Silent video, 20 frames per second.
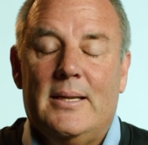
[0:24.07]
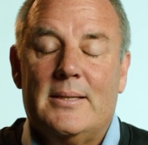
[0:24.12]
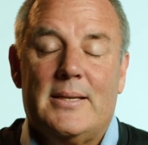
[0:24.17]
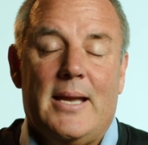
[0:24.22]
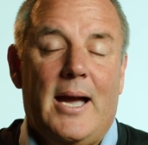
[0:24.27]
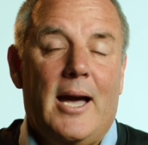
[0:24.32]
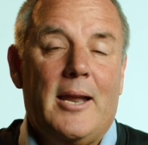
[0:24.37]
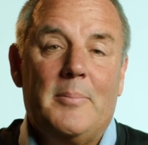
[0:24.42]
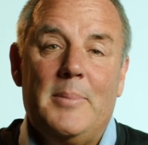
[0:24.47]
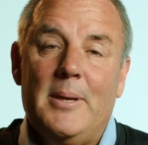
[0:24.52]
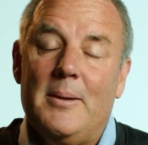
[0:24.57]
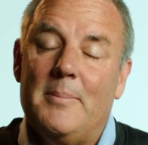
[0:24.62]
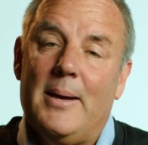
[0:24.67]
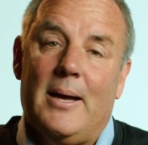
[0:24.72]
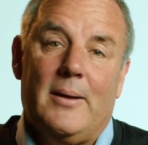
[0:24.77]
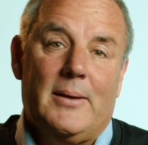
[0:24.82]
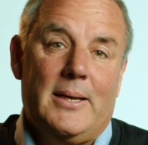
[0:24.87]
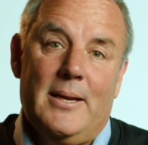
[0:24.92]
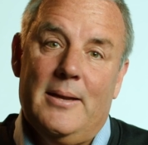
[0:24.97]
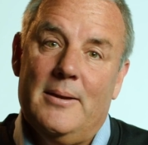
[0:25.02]
It's got to be
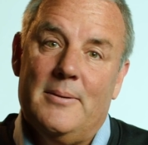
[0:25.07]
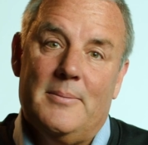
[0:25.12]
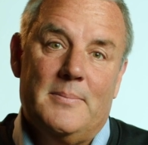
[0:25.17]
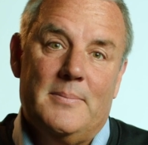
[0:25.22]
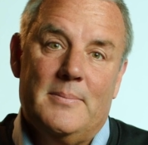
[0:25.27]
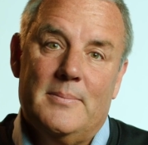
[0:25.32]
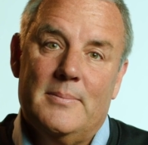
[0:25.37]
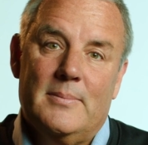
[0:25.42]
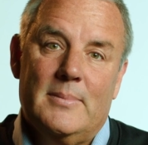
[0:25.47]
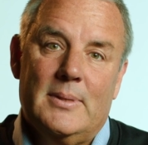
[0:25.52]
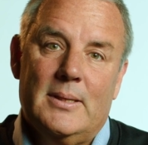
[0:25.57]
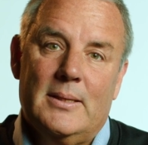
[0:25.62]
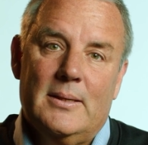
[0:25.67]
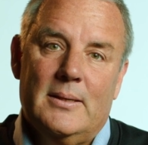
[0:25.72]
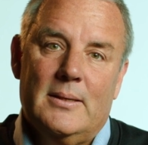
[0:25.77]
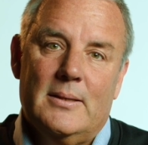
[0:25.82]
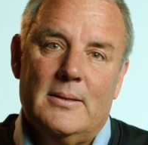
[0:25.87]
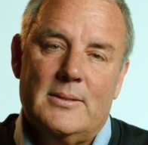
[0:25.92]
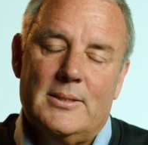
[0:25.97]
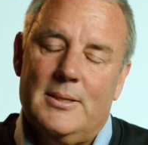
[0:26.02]
about him.
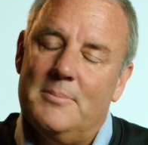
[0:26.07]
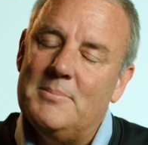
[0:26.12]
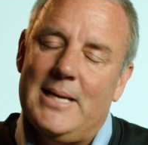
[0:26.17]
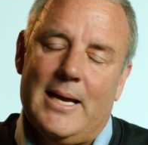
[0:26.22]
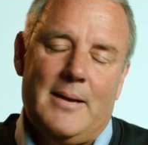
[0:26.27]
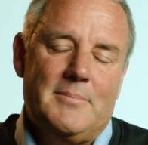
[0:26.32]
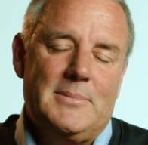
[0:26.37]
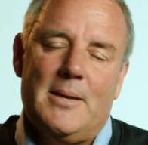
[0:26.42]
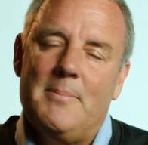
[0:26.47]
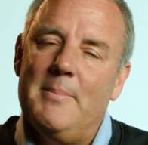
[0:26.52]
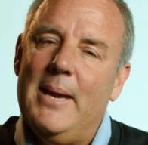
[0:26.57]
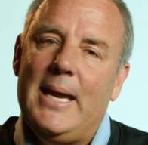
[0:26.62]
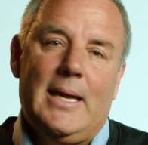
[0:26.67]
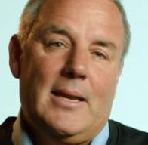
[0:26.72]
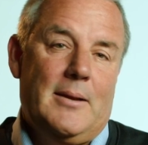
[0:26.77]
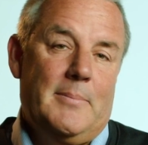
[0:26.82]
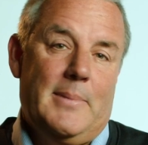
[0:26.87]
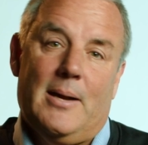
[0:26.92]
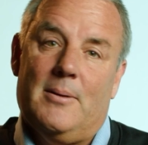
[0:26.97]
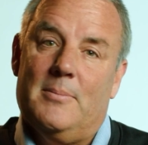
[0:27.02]
Sometimes I
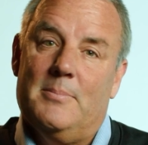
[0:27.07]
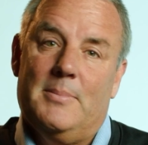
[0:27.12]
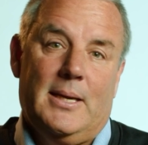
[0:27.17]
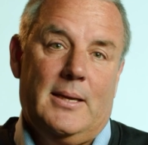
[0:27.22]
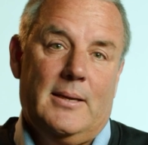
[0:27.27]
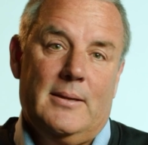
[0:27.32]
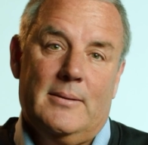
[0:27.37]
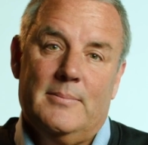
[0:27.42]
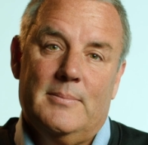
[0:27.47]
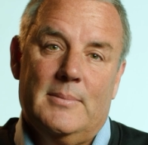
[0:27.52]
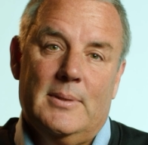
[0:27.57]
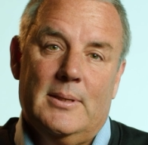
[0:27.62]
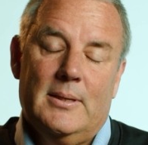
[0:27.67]
make it about me.